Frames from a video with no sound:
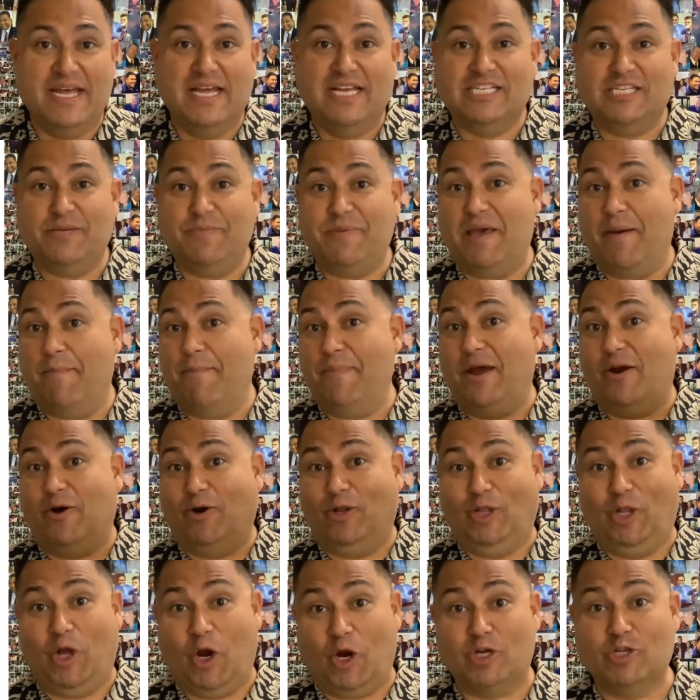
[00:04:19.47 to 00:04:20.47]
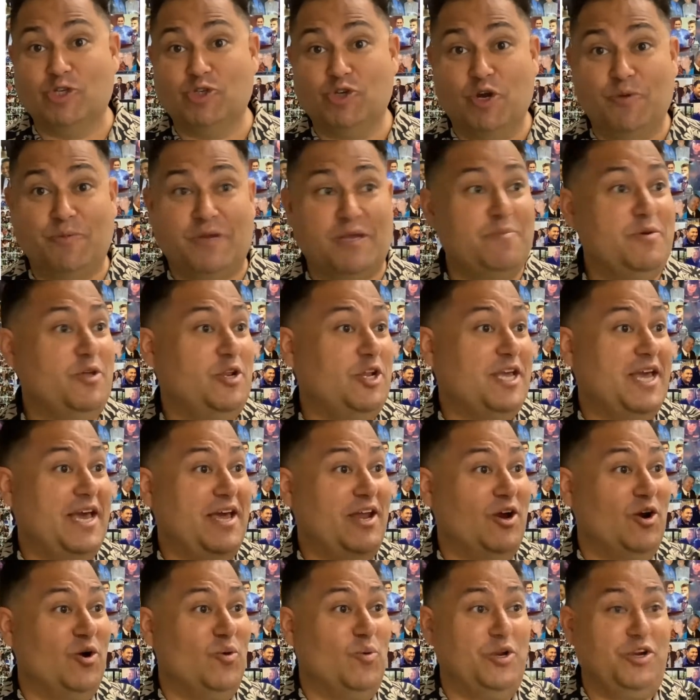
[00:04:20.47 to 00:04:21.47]
to be a better large group
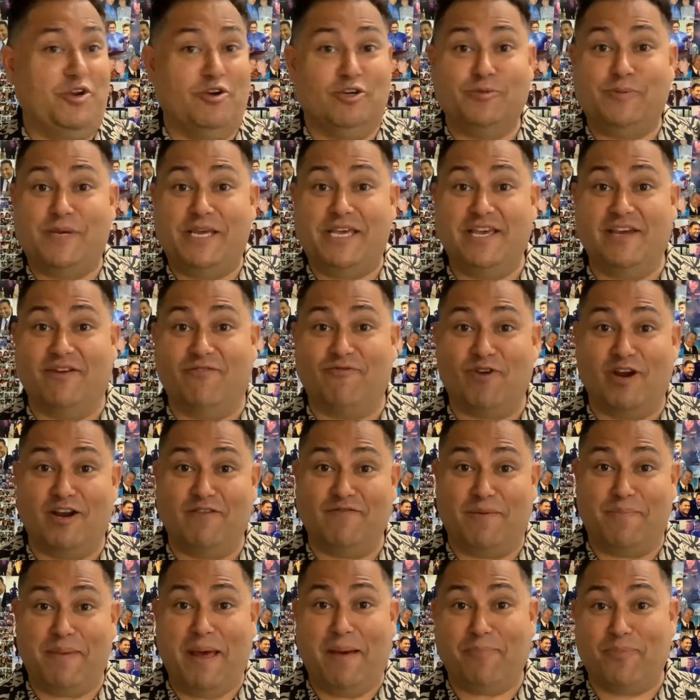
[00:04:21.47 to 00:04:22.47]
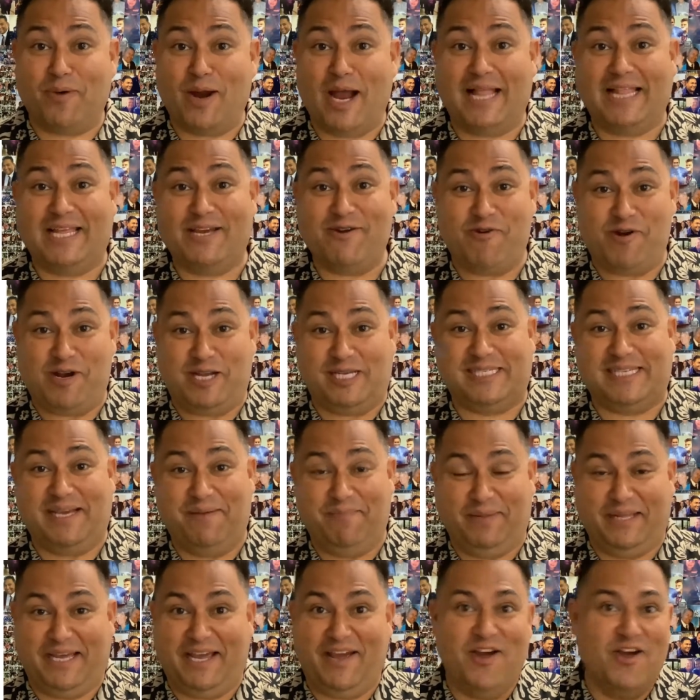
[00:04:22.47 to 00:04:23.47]
communicator when you're speaking in front of a pep rally or an
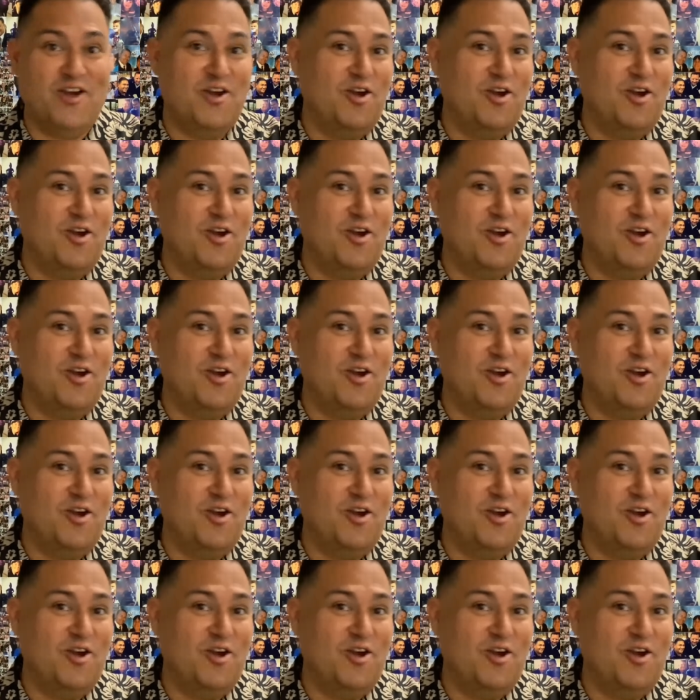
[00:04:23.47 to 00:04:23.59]
assembly